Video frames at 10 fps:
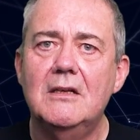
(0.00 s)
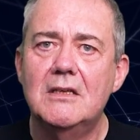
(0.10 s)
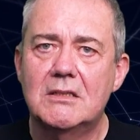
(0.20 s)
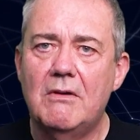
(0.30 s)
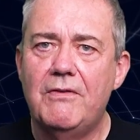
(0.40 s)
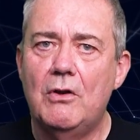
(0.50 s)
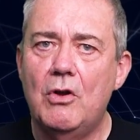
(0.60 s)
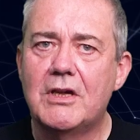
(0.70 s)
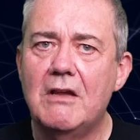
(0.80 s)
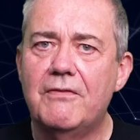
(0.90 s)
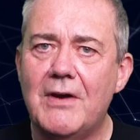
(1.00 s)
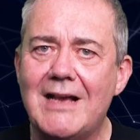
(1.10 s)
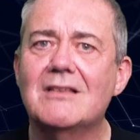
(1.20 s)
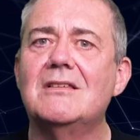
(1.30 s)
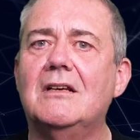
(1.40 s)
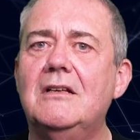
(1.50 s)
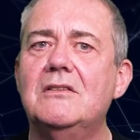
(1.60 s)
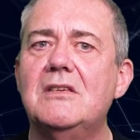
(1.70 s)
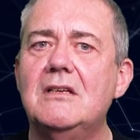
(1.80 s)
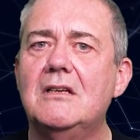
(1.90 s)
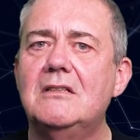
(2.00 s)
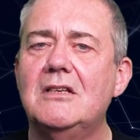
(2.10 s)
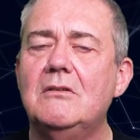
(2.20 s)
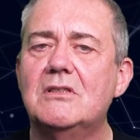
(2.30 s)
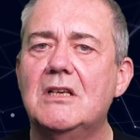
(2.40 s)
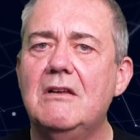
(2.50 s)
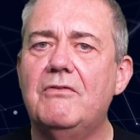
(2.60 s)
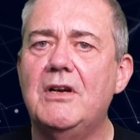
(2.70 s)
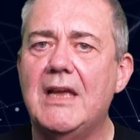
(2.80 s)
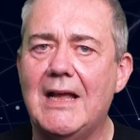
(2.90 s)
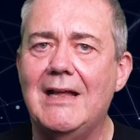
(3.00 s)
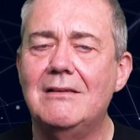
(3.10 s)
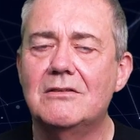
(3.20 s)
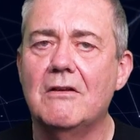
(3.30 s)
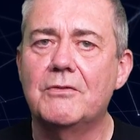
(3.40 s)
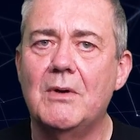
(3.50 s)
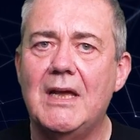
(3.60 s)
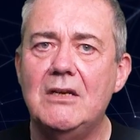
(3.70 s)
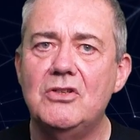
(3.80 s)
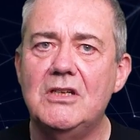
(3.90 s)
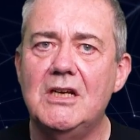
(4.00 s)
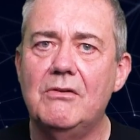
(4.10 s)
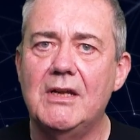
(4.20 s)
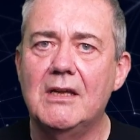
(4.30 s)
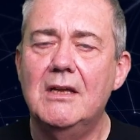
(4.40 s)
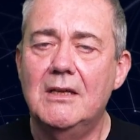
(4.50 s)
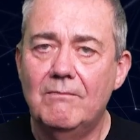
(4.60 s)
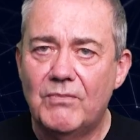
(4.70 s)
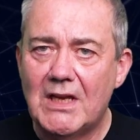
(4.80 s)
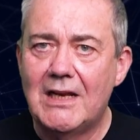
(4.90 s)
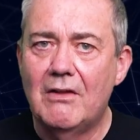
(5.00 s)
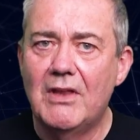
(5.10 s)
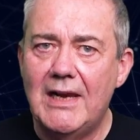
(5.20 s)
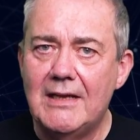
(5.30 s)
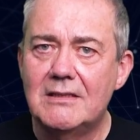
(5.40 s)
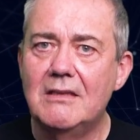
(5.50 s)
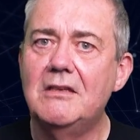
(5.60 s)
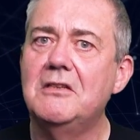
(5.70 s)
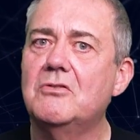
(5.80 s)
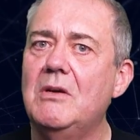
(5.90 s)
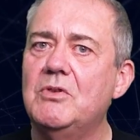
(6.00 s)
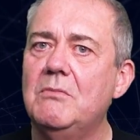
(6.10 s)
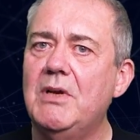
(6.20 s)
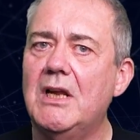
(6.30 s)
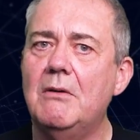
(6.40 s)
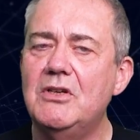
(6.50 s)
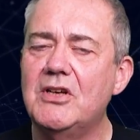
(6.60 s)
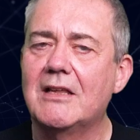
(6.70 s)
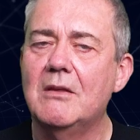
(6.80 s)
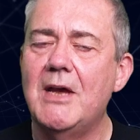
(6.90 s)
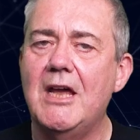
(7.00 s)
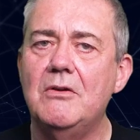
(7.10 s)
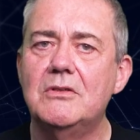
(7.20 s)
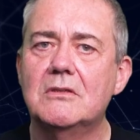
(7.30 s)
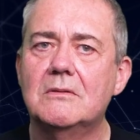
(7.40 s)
So if you're looking for excellence in continuous delivery and software engineering, click on the links in the description below and check them out.